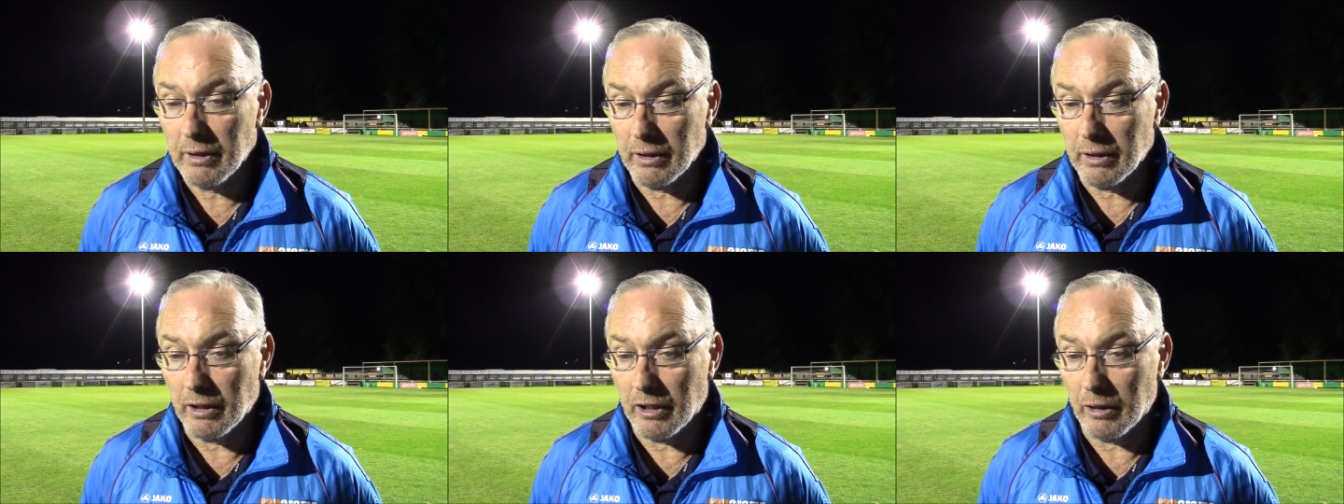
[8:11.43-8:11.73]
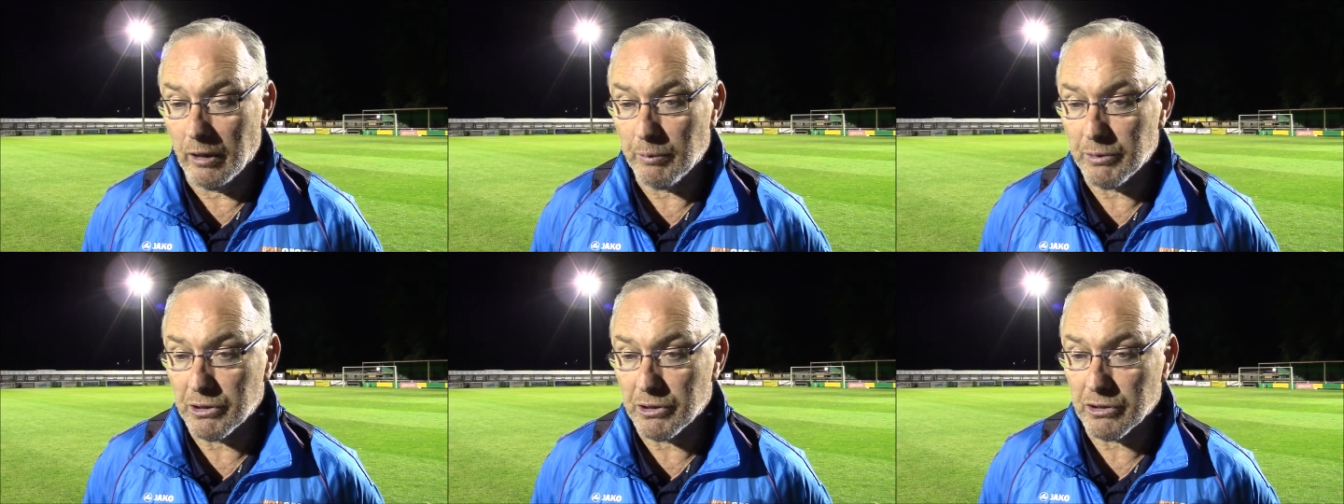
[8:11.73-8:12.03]

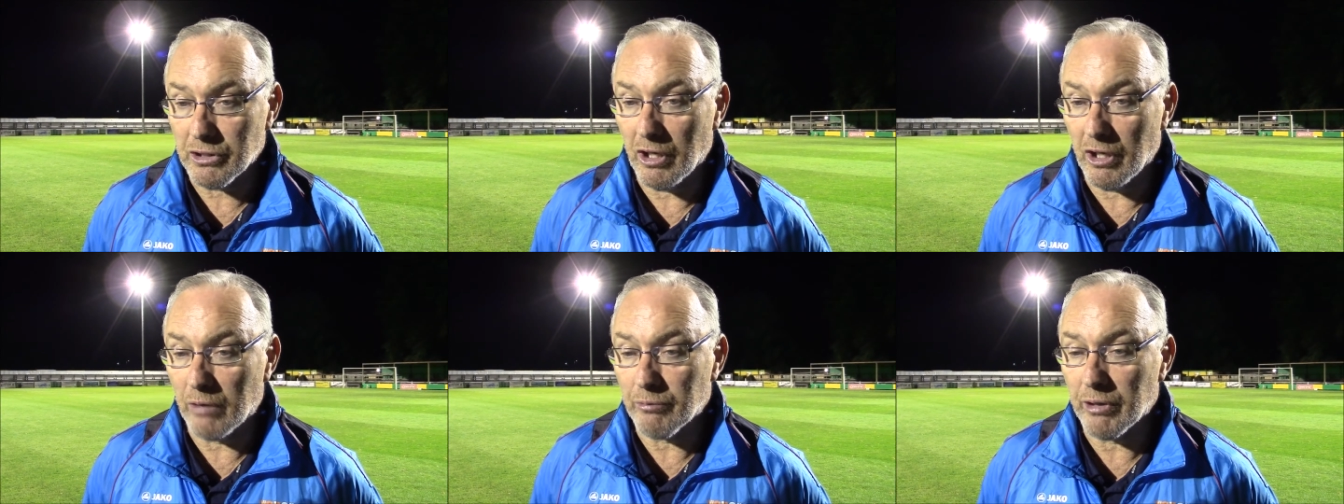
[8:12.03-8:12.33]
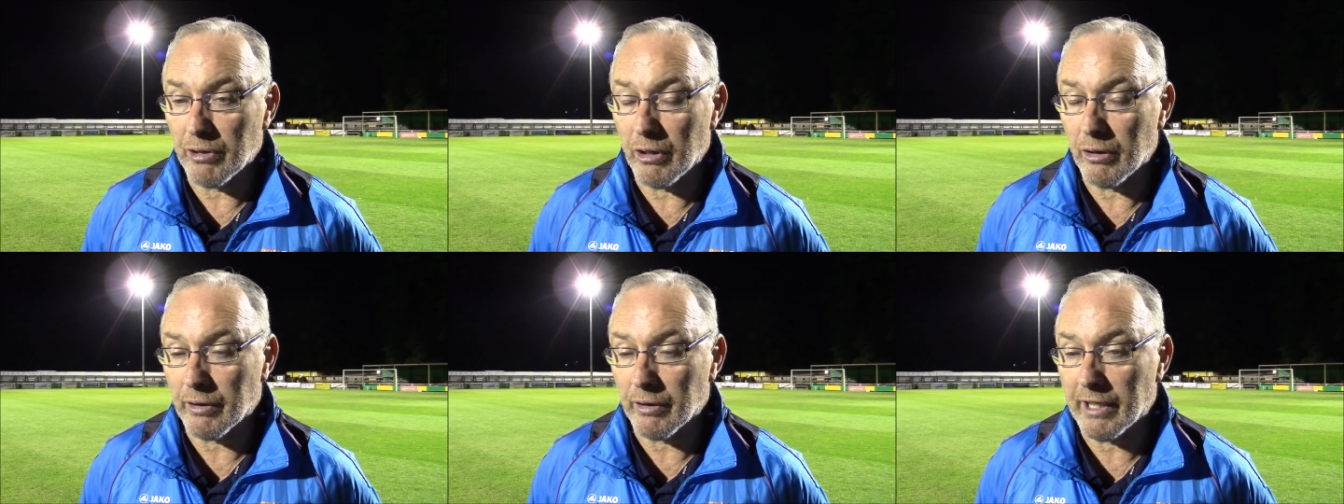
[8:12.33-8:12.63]
We just can't
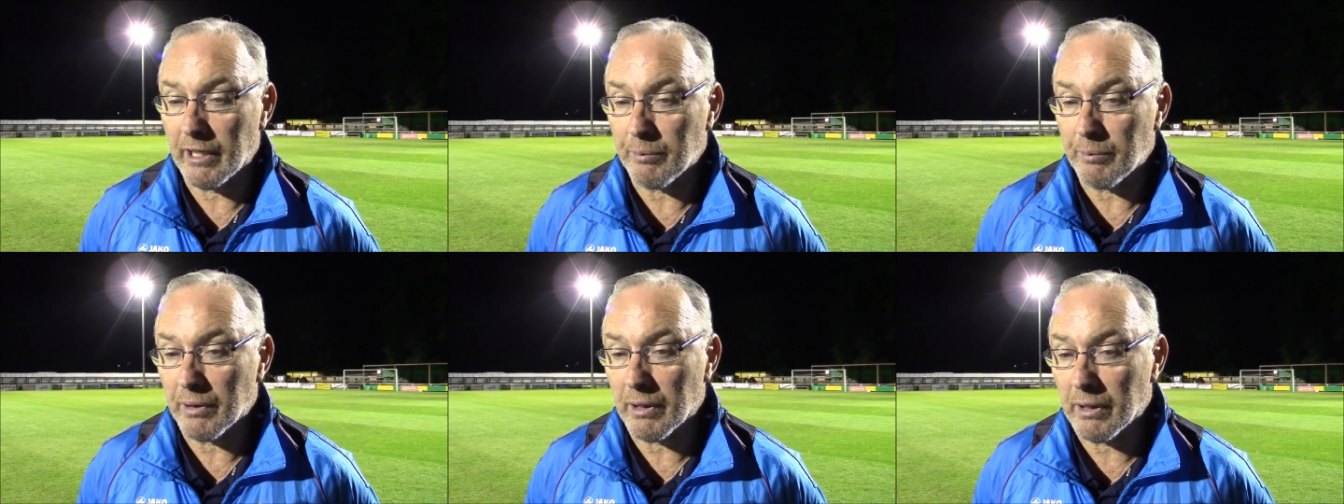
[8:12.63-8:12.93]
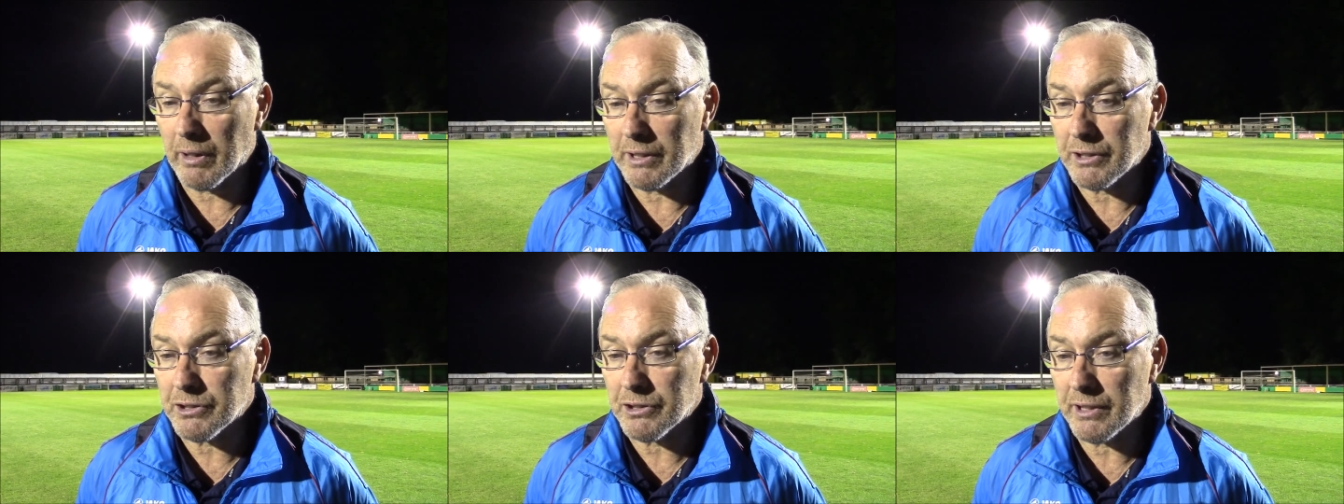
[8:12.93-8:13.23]
rely on keeping
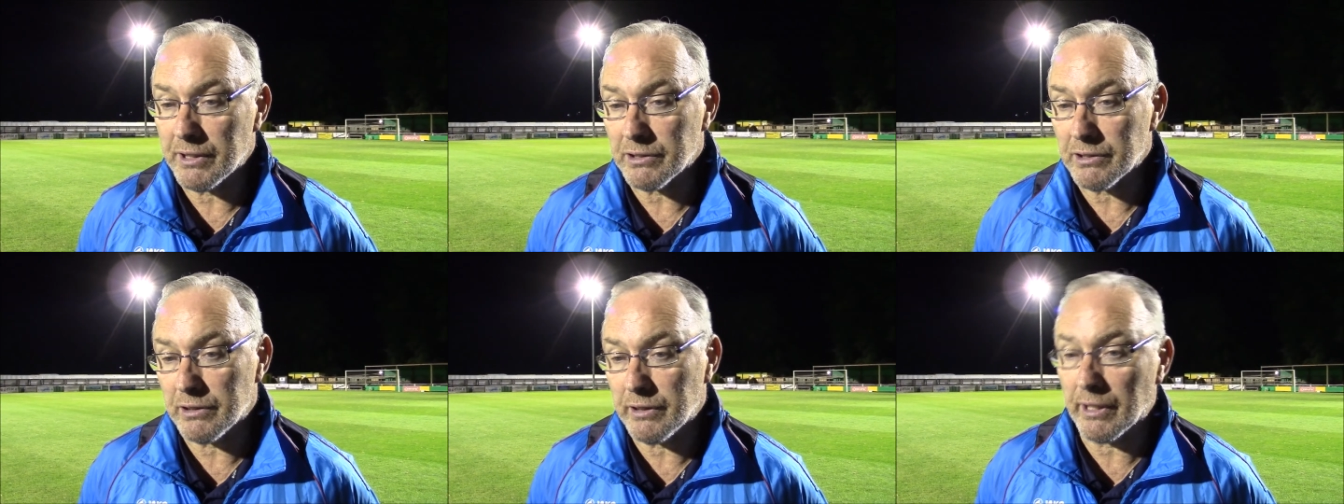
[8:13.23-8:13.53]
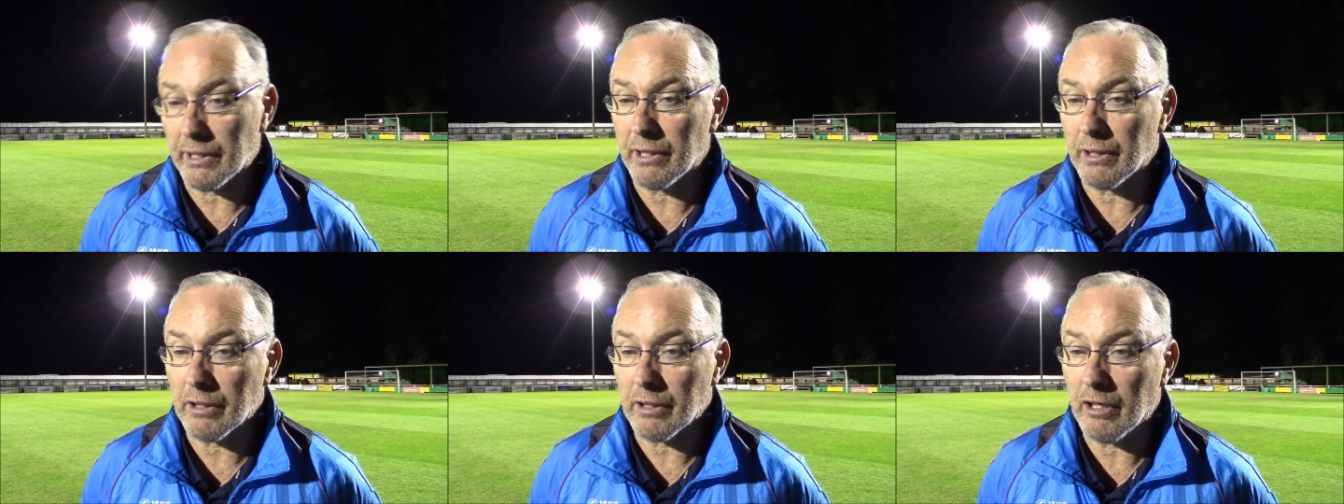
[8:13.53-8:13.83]
clean sheets and
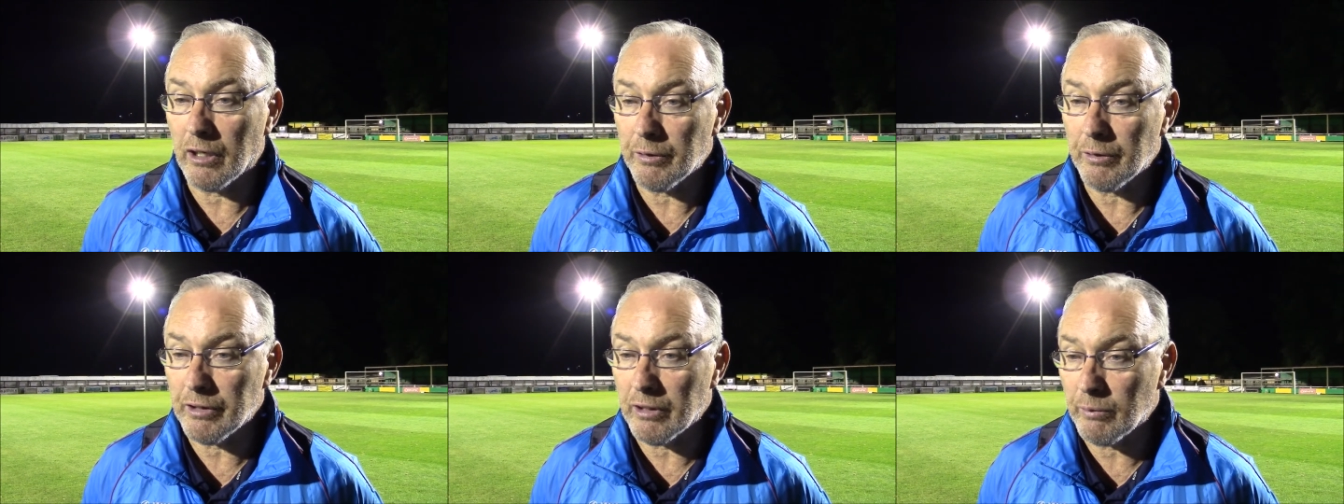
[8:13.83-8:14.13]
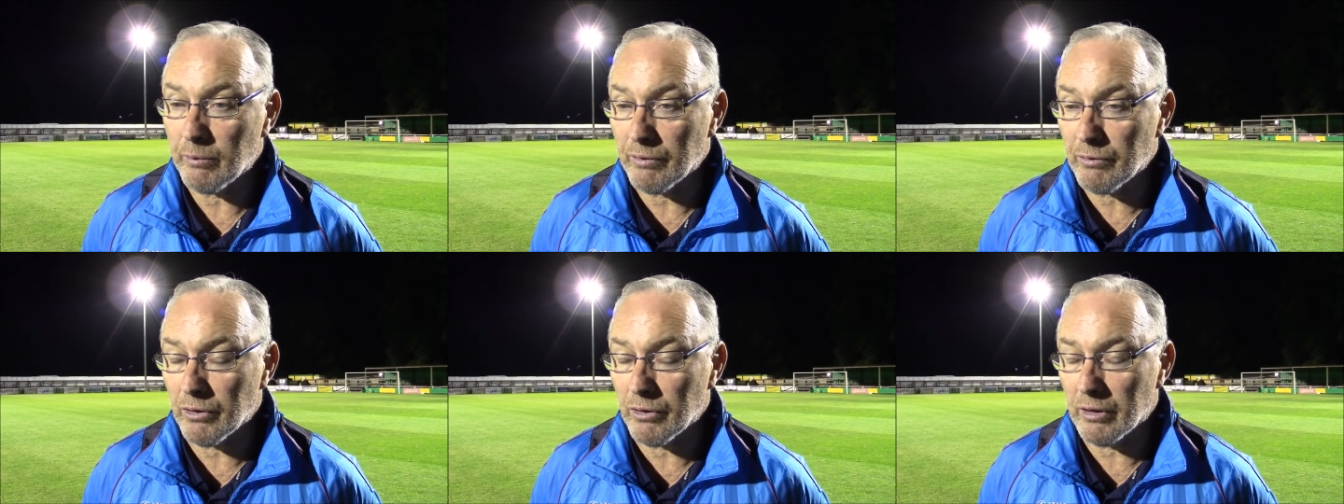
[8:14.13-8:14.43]
nicking a goal.
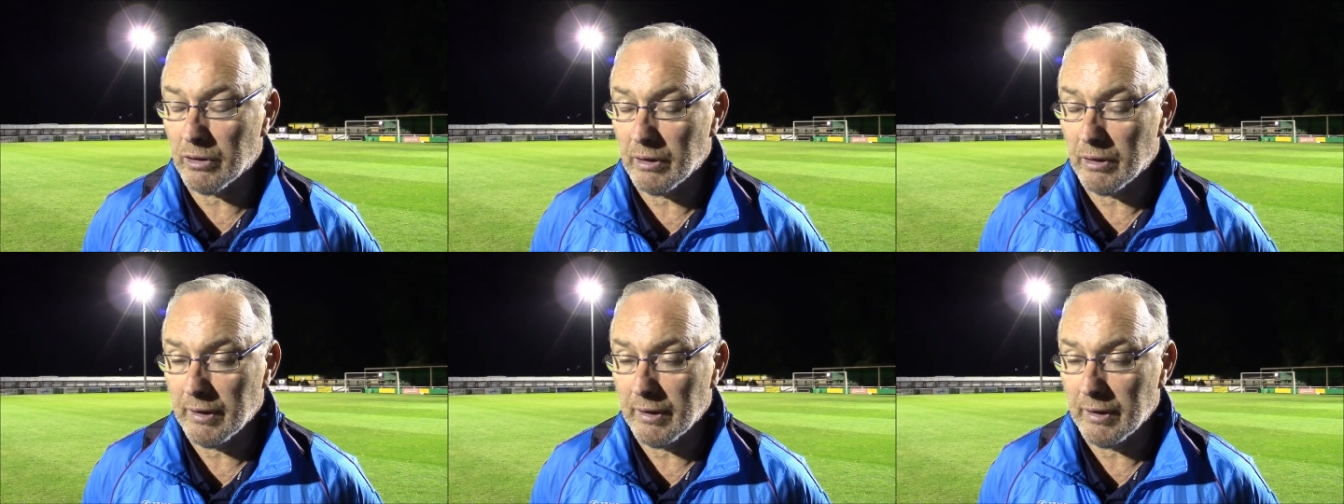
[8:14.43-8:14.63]
We've got